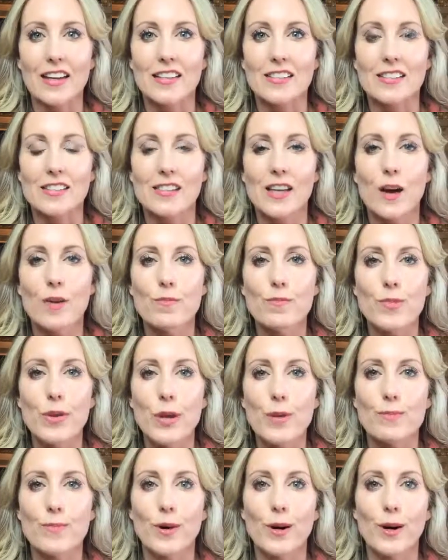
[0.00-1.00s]
Because some
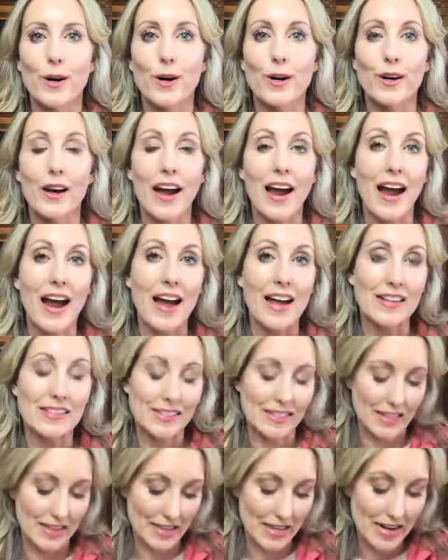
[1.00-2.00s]
people,
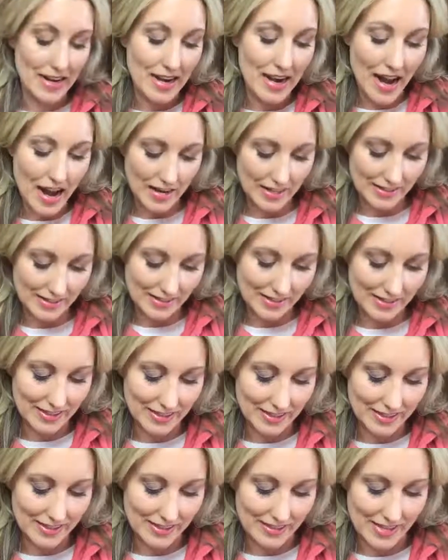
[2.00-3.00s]
as in the next
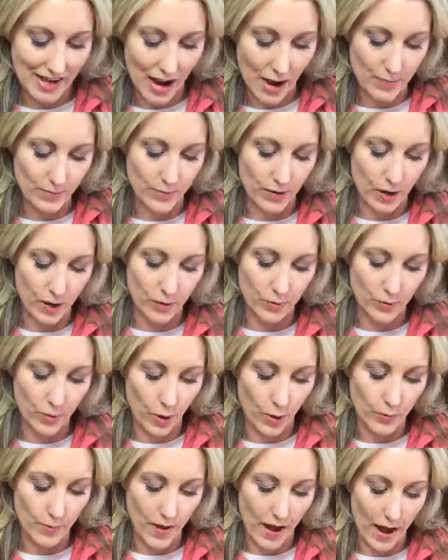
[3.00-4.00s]
step on the
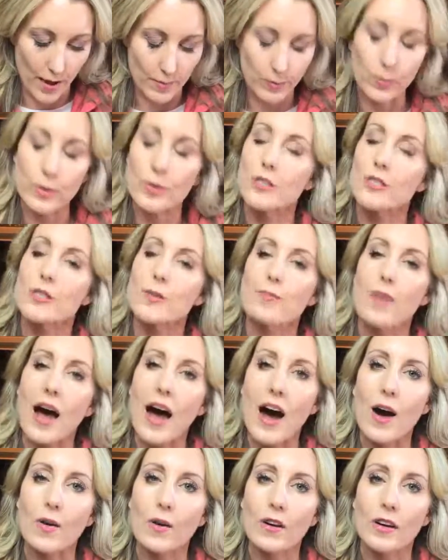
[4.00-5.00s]
roadmap, which is the
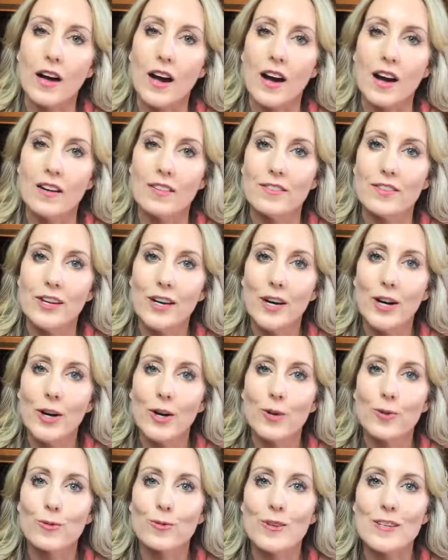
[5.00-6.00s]
power of
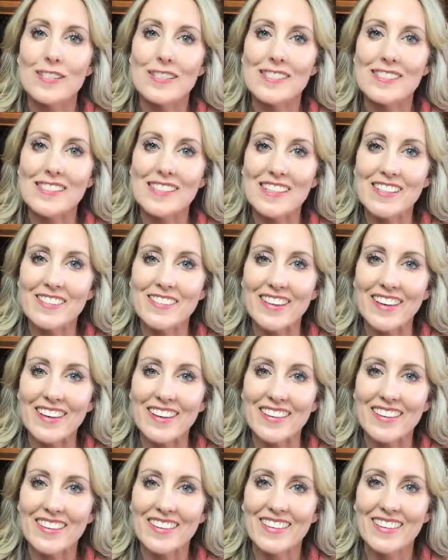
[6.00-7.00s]

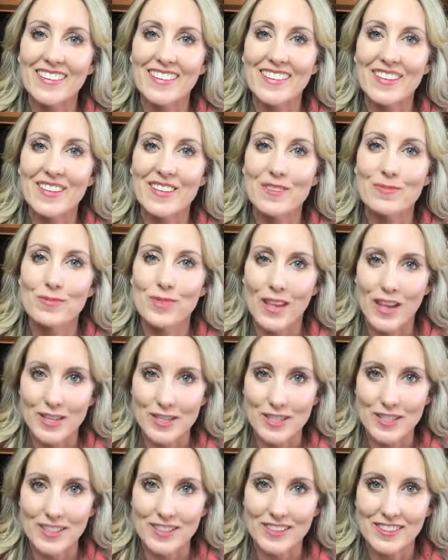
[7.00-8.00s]
receiving
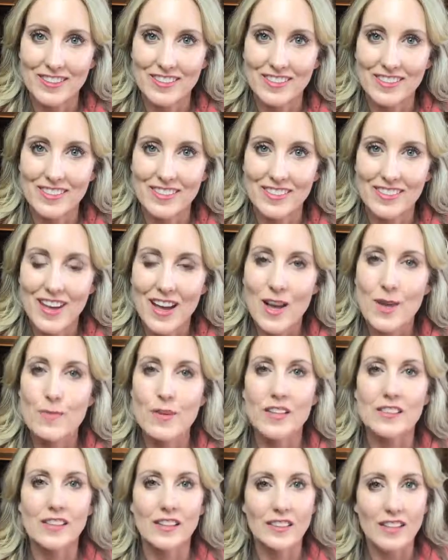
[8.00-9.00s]
pleasure,
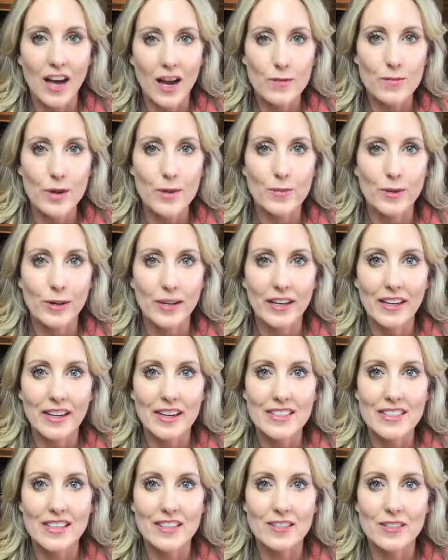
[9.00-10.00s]
because a lot of people can
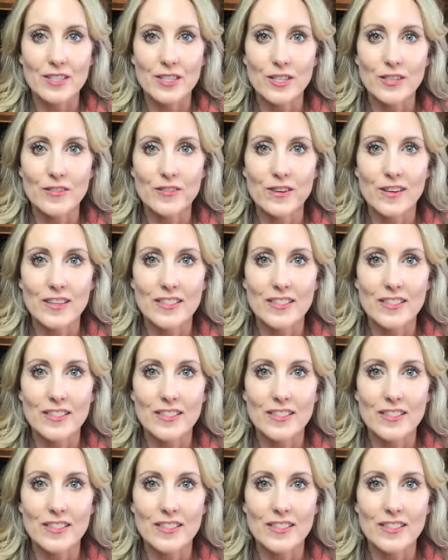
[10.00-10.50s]
get to their 2